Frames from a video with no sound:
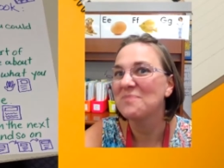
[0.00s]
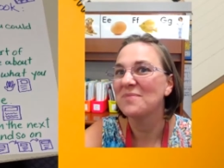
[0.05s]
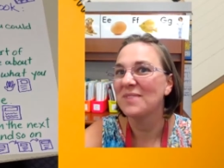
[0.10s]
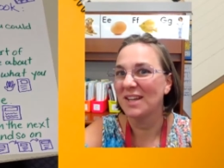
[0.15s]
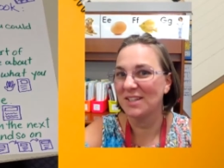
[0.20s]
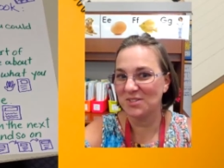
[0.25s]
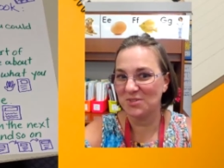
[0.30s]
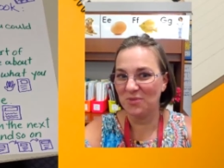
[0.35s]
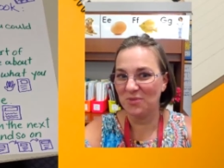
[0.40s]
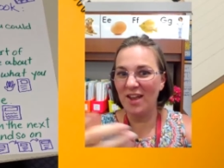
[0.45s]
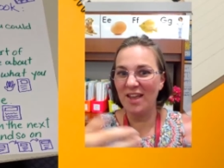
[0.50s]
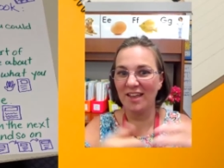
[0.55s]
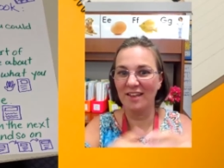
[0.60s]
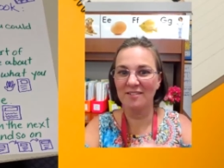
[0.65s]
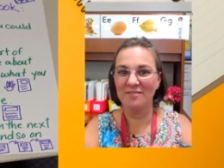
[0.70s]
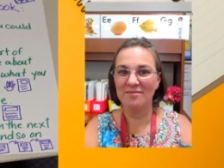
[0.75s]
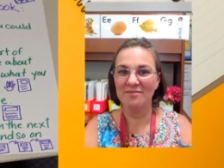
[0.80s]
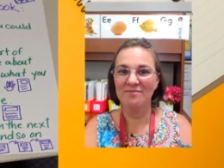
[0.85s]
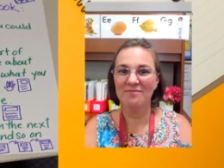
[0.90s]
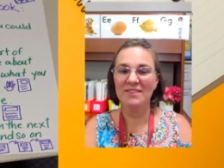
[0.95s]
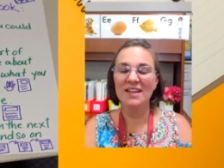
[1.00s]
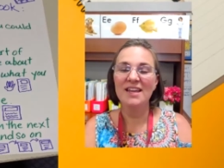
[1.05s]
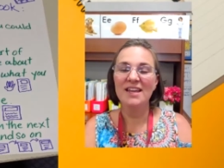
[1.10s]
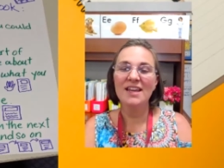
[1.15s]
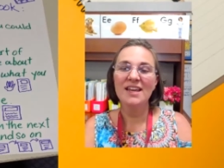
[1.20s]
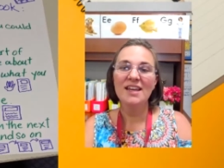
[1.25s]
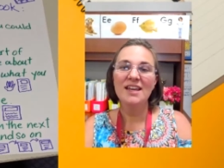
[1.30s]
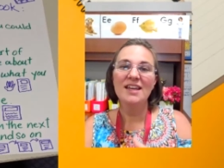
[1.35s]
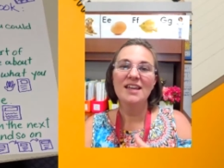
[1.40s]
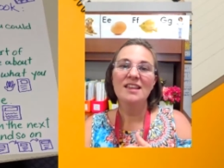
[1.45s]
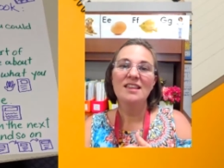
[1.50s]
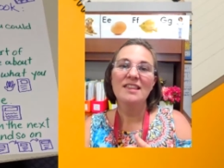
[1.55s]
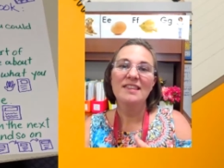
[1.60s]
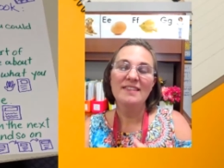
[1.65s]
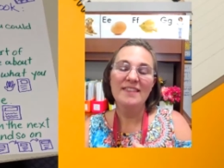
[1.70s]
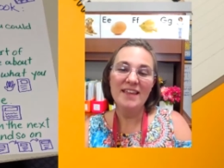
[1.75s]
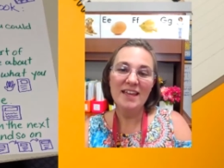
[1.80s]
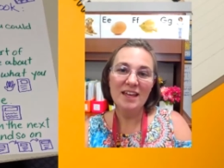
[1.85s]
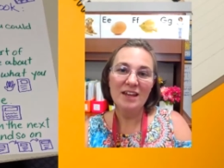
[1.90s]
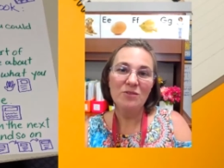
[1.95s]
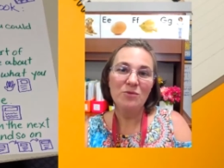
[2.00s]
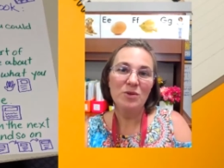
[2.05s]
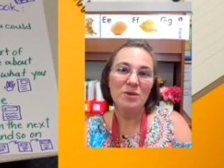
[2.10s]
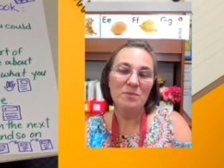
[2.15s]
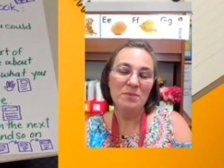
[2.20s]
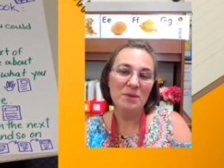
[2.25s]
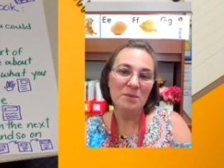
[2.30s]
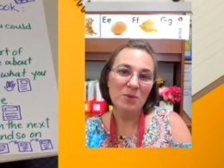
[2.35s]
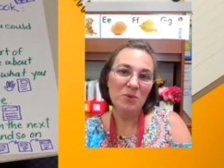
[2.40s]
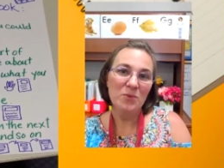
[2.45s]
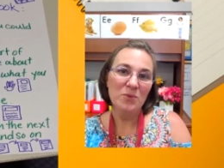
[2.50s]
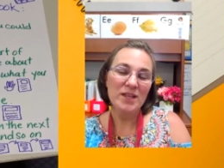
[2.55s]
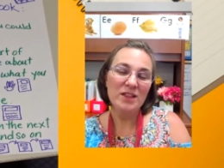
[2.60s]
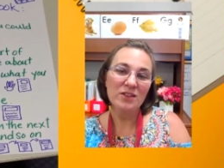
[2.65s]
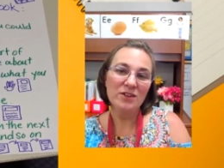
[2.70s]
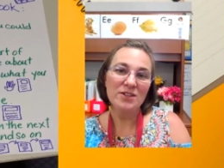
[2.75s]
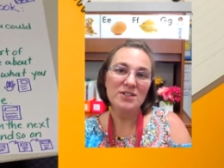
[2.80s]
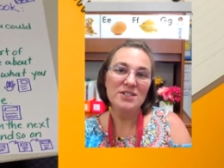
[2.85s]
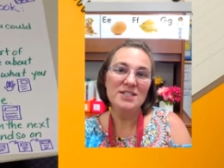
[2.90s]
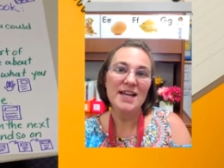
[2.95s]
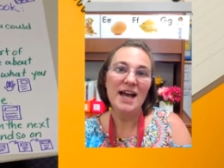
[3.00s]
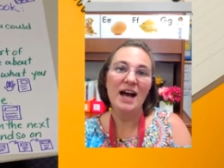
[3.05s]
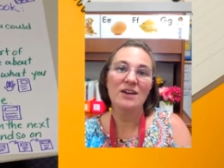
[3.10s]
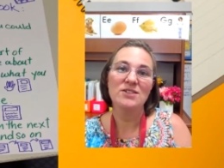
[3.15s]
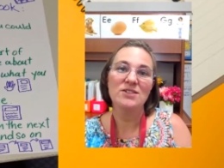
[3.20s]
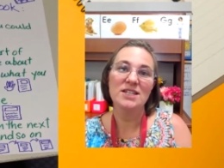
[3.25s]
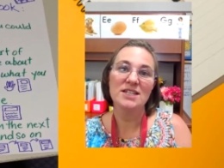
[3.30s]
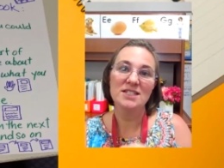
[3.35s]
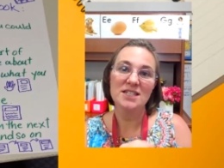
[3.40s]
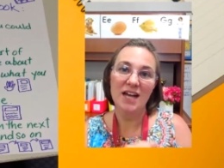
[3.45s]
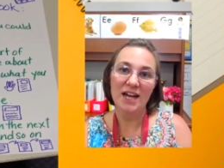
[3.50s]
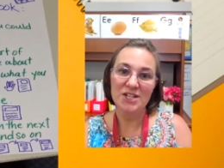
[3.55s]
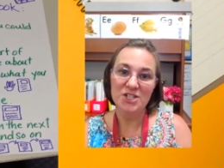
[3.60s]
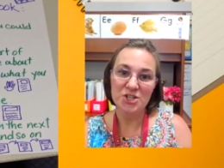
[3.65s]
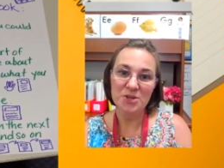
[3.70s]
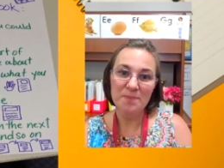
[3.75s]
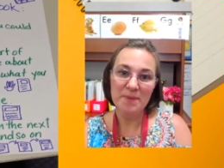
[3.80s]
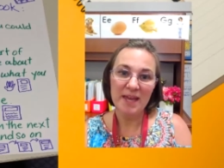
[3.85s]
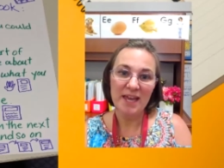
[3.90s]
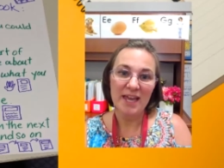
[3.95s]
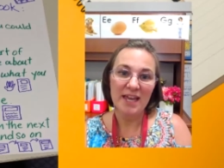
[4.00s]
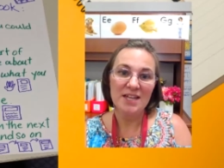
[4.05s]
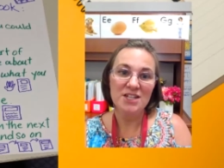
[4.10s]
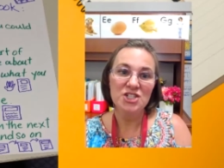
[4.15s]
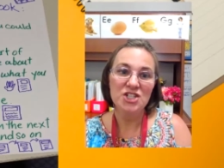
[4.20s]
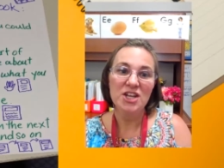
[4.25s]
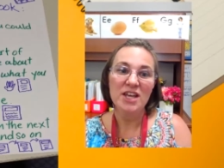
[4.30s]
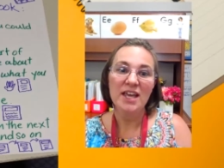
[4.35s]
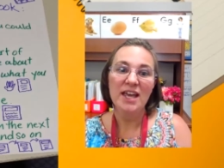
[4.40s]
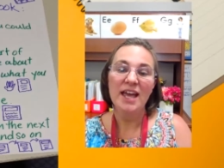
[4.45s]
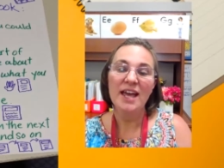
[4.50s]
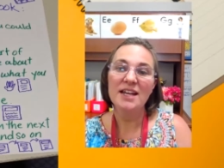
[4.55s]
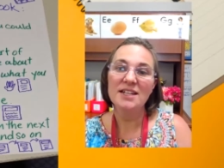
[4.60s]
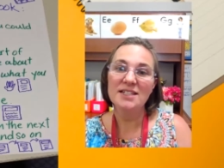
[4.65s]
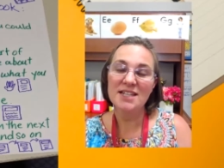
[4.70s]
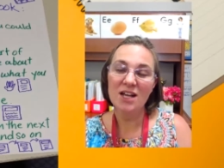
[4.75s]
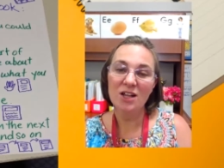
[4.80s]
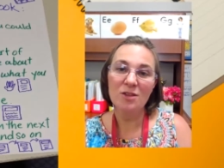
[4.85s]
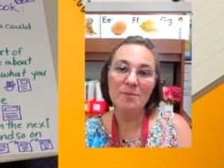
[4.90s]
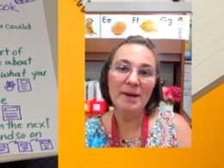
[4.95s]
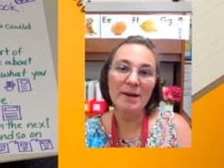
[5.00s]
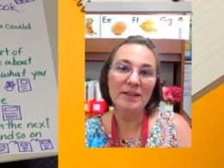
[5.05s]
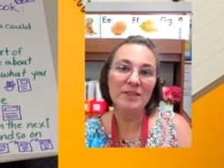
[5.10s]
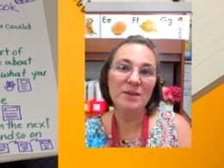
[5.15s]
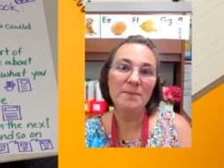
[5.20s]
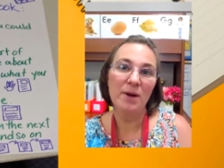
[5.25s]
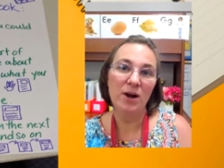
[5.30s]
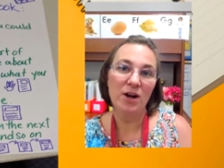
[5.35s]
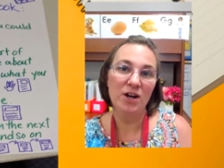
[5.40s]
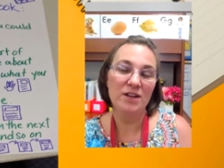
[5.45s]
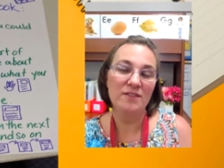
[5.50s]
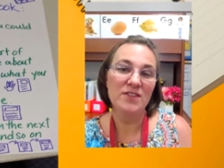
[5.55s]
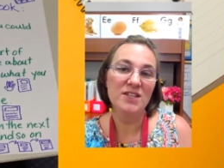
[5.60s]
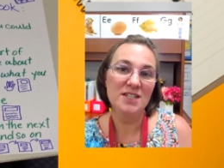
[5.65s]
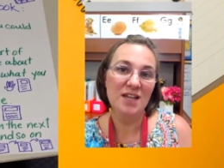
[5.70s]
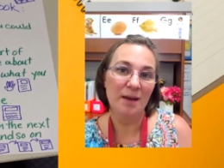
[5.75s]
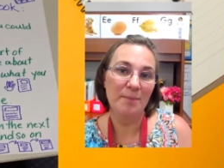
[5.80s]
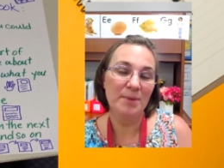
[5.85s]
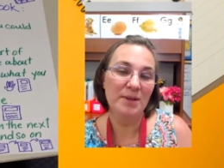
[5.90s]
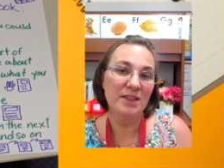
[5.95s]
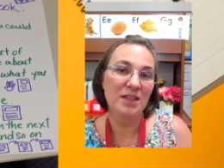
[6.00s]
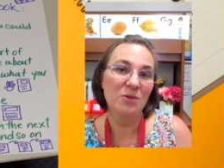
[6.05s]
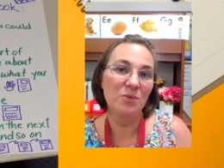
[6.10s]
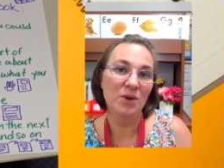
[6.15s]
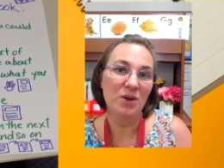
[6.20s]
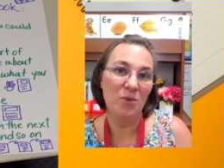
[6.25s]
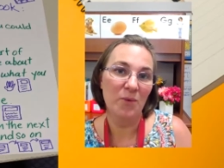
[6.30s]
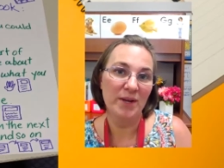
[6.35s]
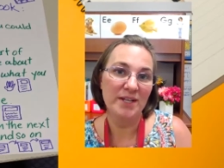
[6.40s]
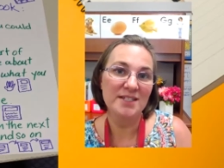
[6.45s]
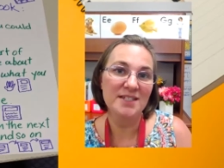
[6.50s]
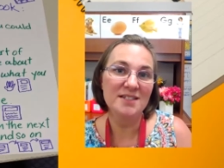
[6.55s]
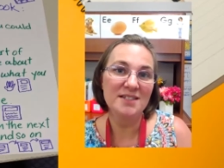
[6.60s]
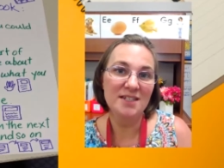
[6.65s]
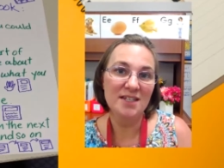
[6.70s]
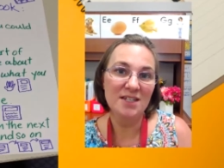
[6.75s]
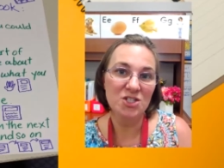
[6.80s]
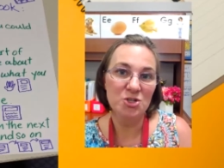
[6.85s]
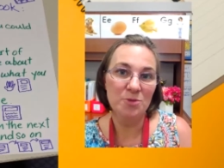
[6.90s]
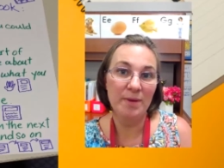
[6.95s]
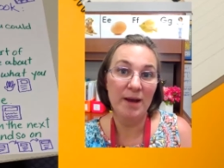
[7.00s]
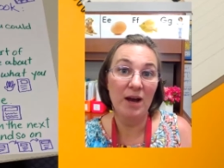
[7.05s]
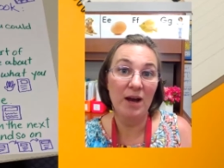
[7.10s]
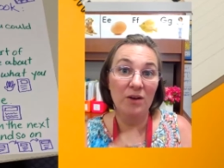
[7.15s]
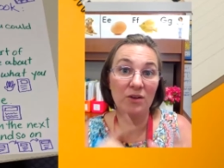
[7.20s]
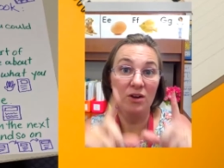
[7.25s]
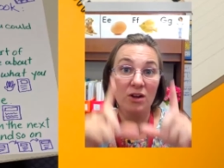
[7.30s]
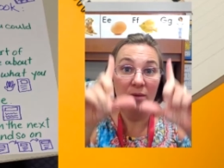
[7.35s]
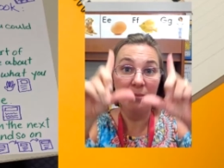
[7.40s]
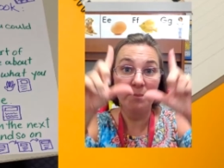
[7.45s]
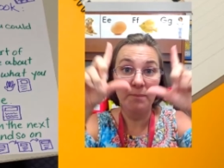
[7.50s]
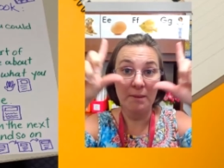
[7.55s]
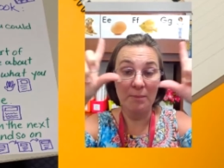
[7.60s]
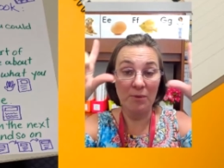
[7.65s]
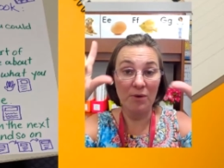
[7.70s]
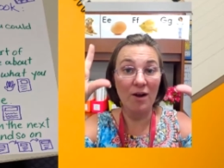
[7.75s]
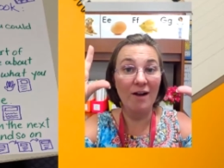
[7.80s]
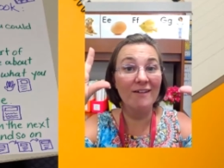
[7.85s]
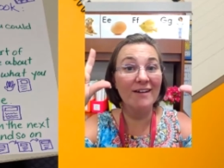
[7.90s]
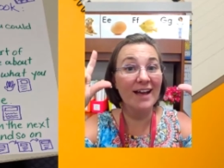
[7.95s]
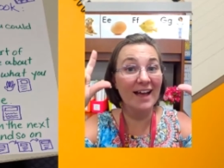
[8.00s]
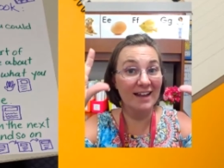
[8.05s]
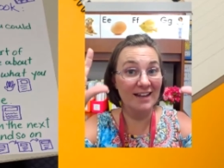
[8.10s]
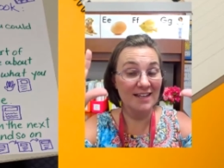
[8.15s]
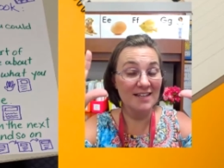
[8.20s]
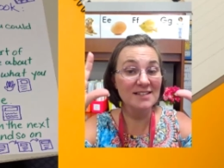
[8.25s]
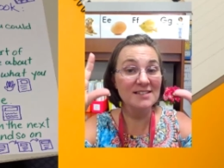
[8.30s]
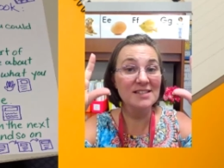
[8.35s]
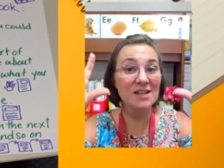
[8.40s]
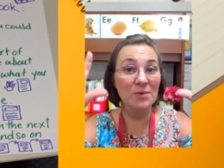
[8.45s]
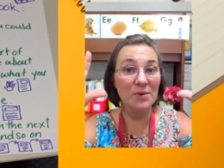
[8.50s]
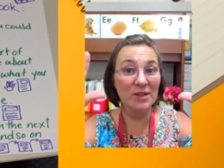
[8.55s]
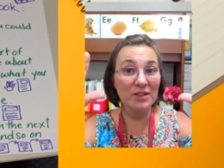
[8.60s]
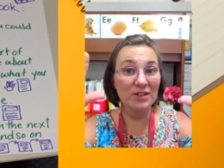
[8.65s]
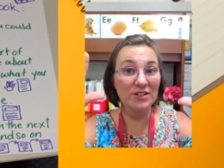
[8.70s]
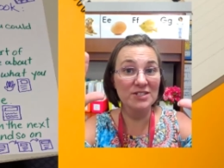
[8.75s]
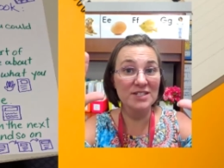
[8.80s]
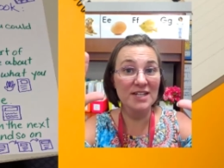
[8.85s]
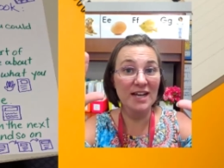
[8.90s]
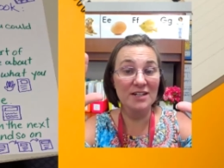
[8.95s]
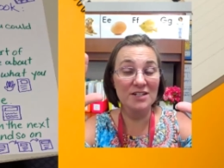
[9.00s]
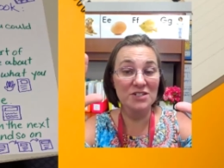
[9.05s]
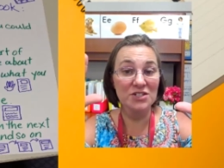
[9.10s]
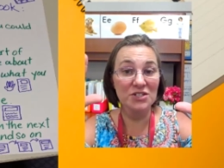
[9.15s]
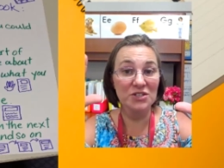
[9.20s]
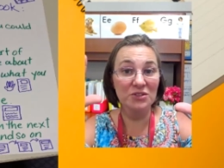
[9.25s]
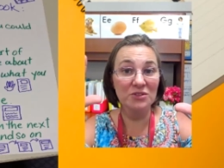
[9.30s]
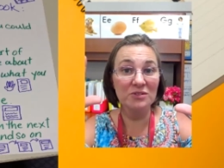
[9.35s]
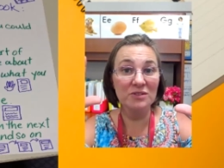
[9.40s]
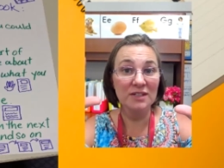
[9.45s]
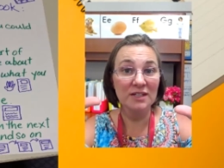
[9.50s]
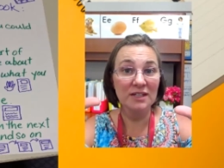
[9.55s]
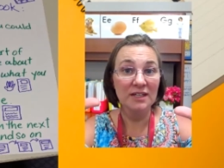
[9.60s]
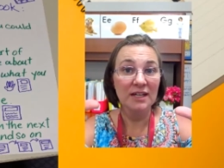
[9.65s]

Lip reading: That's right. Then remember we learned how to touch a page and tell about the part of the topic that we're going to teach about. Remember our headings that we learned how to do?